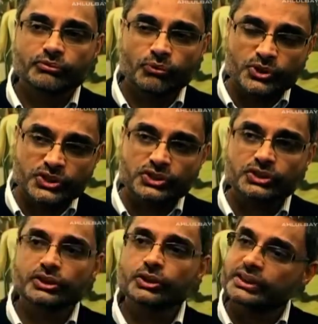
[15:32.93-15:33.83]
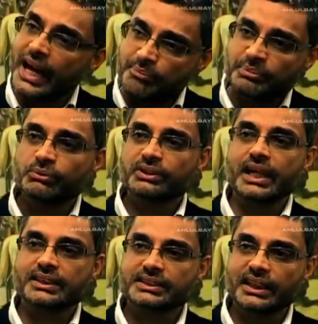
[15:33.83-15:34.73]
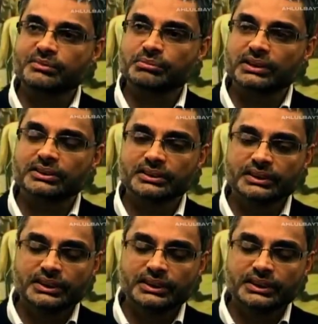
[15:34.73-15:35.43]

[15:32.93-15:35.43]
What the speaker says: was not happy with that statement.